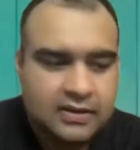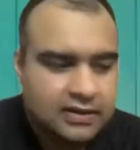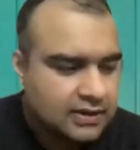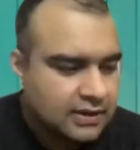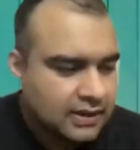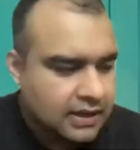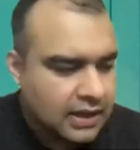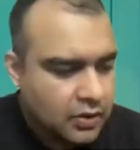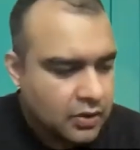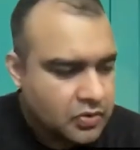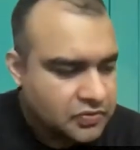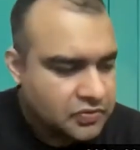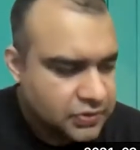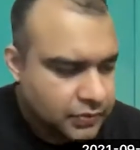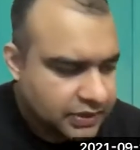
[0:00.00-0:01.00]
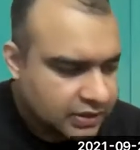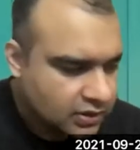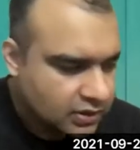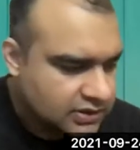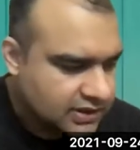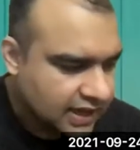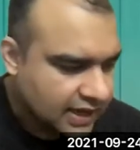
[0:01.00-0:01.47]
How are we doing
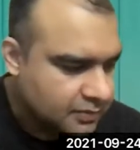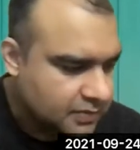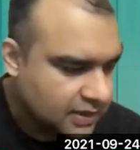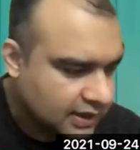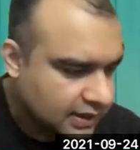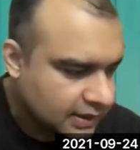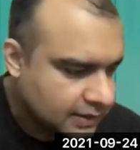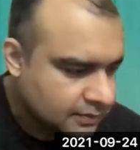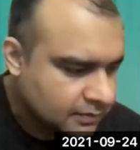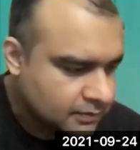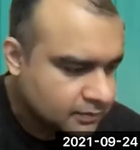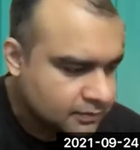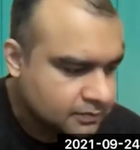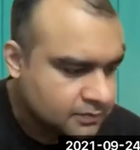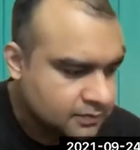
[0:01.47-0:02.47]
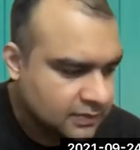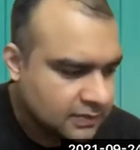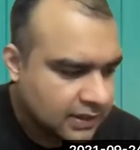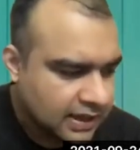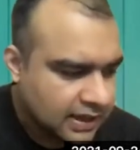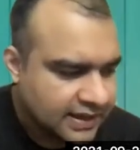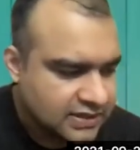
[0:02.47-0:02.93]
on the time?
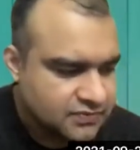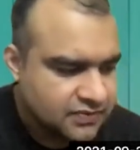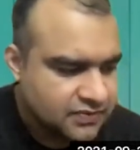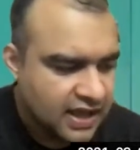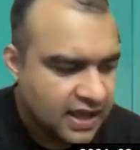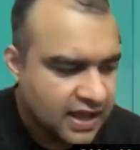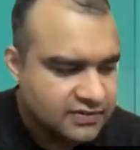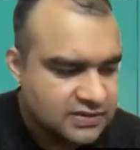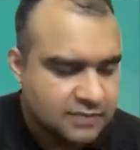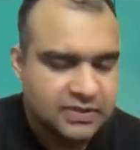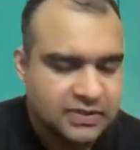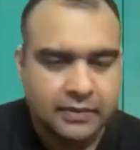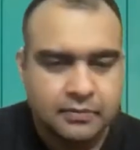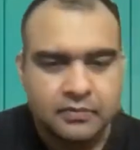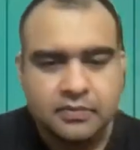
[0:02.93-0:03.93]
I guess we have some time.